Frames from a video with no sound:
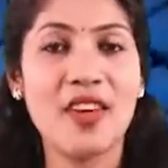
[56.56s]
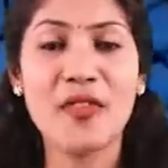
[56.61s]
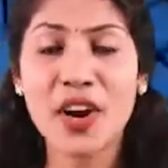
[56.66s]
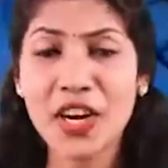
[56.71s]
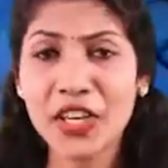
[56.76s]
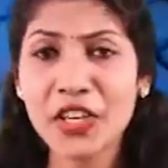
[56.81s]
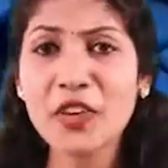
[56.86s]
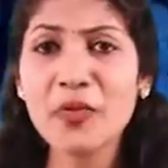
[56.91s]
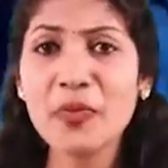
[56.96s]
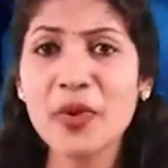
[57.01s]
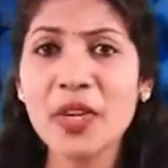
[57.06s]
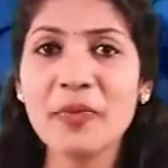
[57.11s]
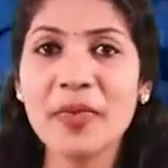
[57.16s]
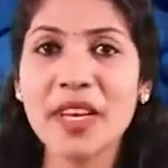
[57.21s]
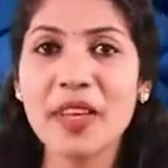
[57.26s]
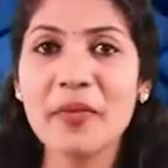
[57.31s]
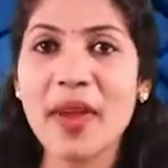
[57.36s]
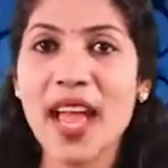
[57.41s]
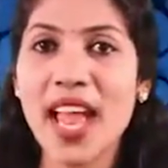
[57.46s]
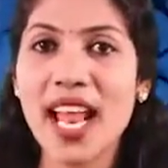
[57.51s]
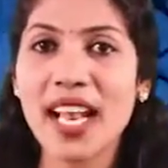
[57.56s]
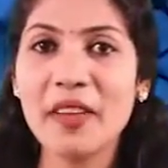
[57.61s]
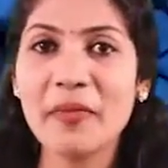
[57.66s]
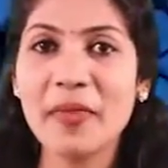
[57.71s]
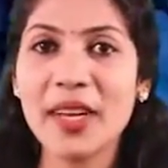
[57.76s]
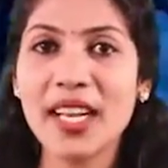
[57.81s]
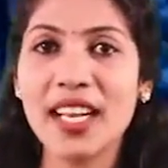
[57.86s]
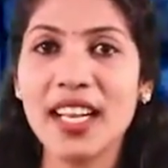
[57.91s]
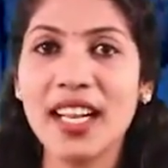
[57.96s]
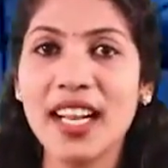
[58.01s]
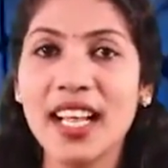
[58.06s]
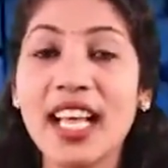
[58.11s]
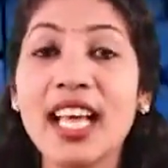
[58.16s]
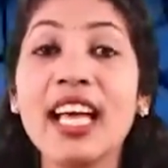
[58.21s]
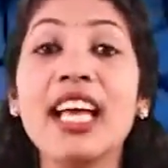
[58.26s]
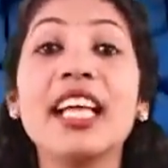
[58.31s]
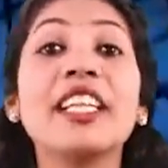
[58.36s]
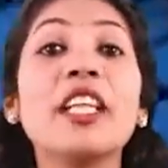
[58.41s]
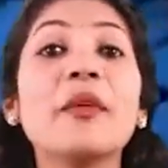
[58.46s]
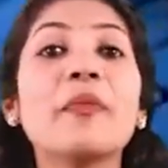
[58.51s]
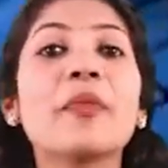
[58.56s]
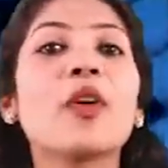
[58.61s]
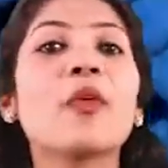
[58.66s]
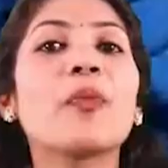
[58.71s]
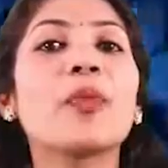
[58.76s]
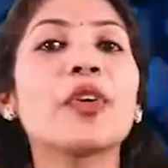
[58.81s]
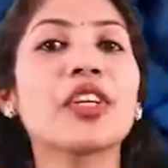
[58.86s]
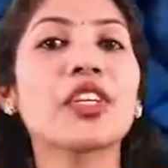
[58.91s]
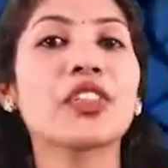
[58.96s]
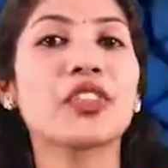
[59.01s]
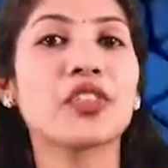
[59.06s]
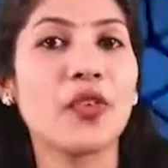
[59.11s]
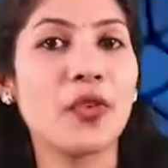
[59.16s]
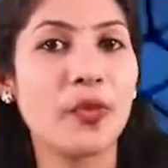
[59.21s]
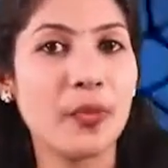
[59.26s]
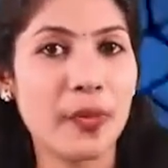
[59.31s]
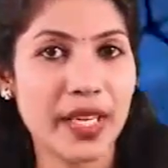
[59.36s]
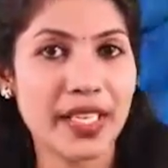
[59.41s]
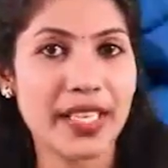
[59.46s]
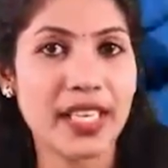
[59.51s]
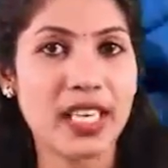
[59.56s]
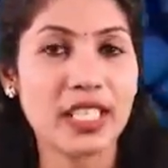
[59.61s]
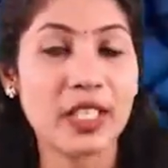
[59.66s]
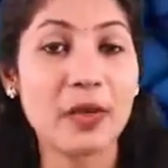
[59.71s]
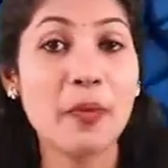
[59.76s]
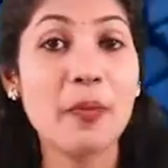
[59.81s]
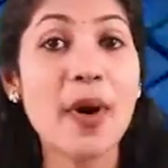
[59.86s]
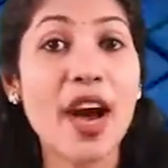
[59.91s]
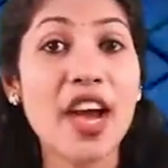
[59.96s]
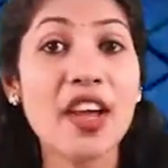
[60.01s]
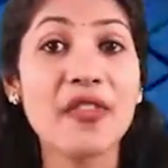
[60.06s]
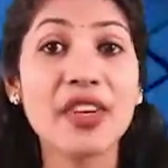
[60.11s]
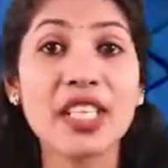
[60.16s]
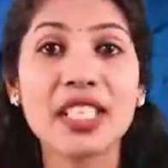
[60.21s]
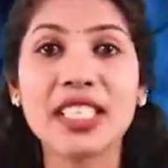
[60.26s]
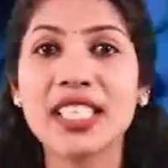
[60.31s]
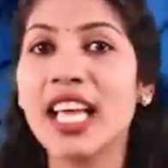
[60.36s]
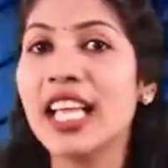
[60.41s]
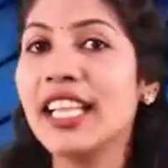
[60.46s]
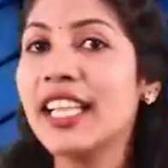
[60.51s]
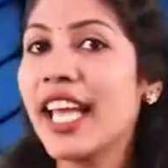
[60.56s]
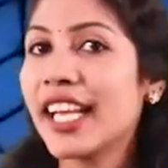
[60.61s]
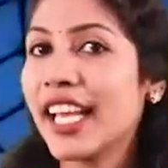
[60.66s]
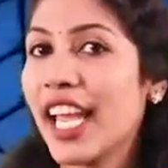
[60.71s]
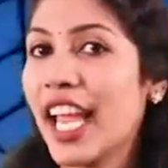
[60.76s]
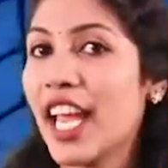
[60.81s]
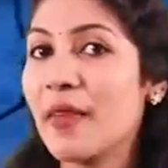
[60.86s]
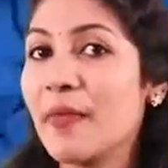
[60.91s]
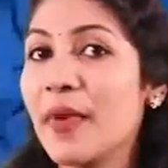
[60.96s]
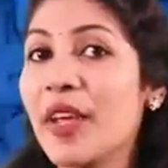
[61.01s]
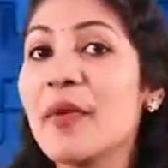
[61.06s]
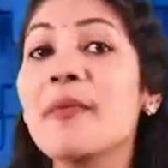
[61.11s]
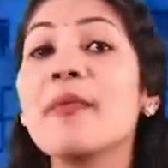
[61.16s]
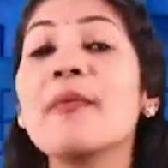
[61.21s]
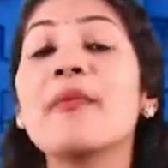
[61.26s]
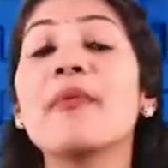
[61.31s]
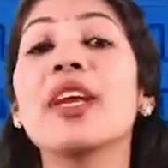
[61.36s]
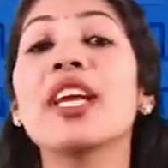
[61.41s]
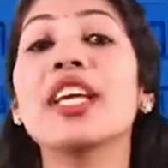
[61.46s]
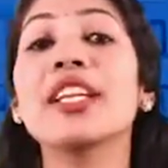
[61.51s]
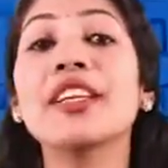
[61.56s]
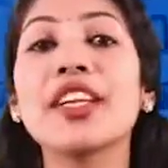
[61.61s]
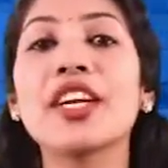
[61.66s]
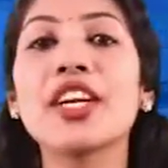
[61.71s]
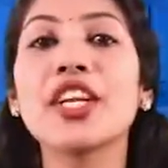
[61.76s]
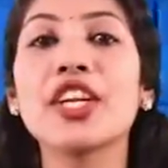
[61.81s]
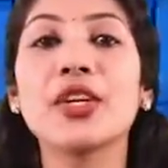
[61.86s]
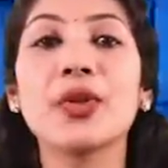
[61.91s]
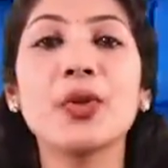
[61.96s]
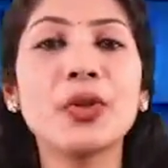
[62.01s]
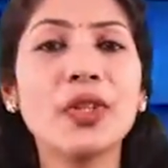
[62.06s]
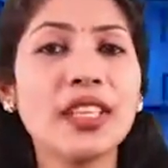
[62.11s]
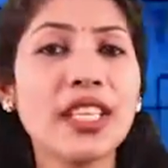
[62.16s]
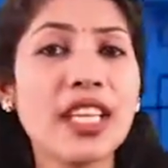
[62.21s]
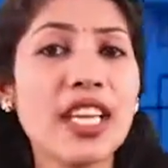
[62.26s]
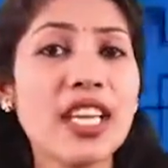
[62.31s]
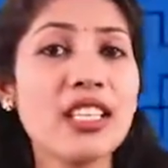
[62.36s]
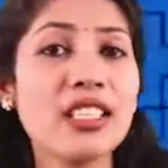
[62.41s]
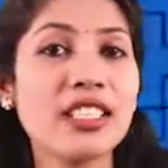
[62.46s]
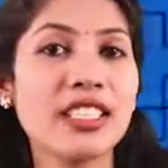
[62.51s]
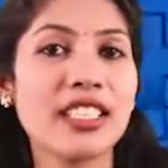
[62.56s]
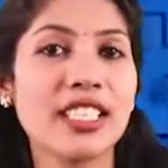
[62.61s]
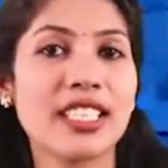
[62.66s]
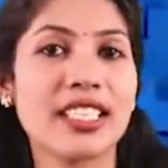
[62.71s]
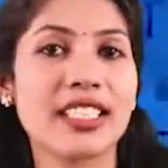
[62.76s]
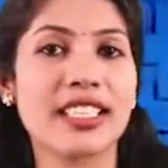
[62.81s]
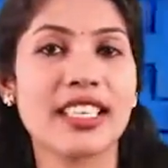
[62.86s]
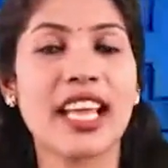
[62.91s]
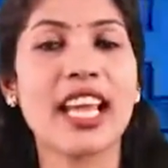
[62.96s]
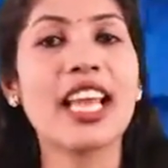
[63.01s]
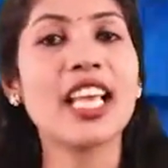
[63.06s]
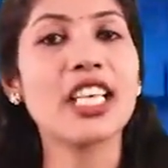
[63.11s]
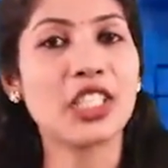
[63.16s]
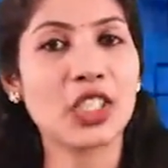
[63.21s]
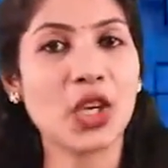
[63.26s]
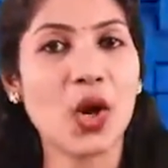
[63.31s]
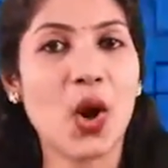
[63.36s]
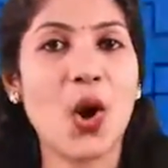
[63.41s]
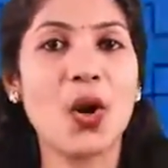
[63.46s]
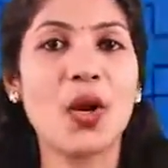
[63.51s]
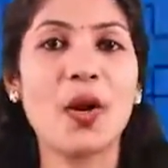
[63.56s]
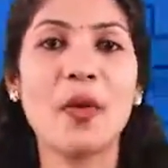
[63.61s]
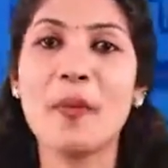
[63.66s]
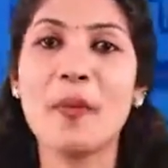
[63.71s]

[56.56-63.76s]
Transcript: What do you mean by malleable? The properties of metals by which they can be beaten into thin sheet is called